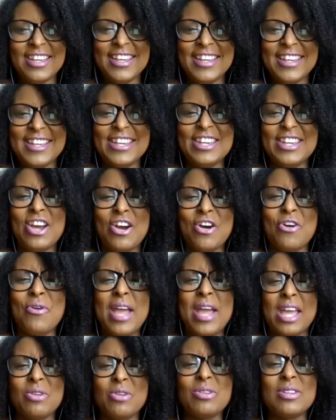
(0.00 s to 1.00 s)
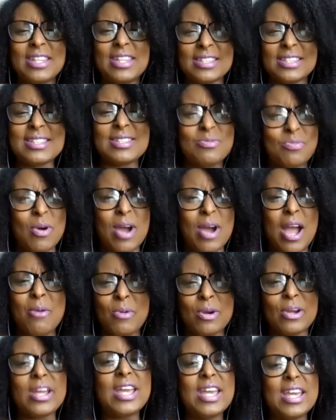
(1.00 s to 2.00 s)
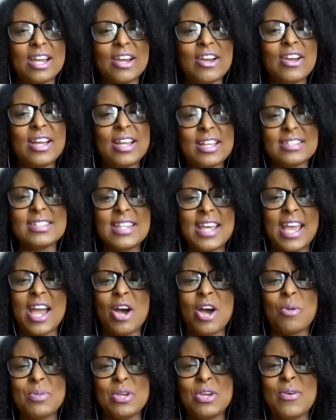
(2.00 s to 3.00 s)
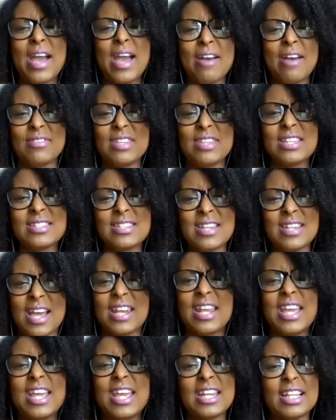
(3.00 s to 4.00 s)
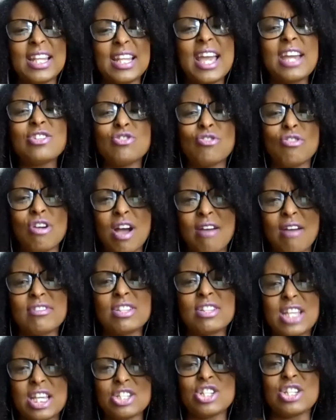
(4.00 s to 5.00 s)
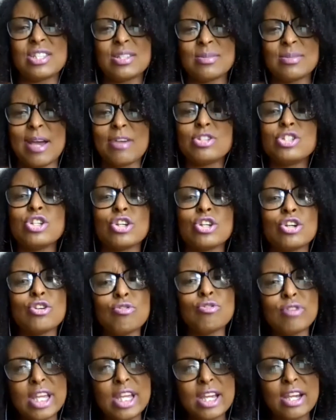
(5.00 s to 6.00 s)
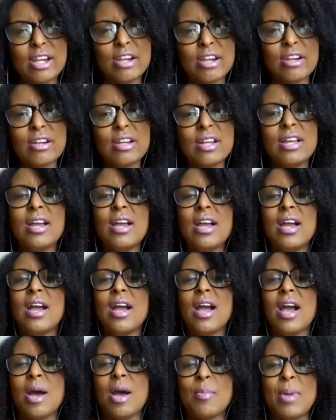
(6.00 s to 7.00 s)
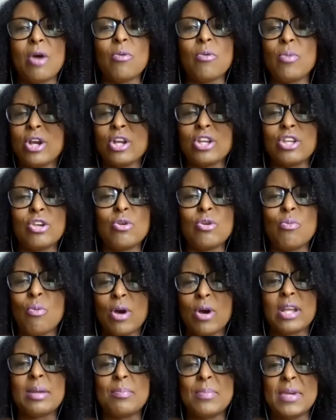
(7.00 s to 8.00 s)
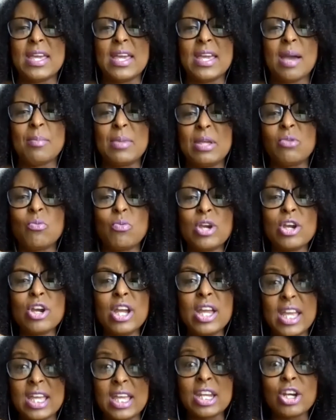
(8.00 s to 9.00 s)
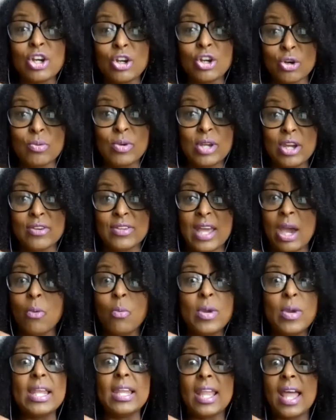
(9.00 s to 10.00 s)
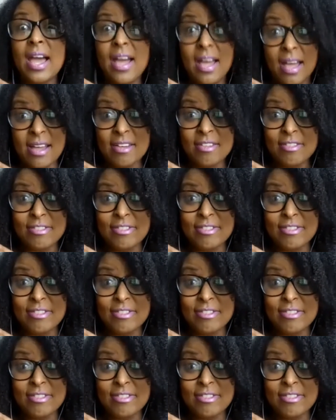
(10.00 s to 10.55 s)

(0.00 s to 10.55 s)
You know, and this is why we're here, is to help you have these kind of intellectual conversations about your career, about where you want to be. I mean, we're in a career that we love.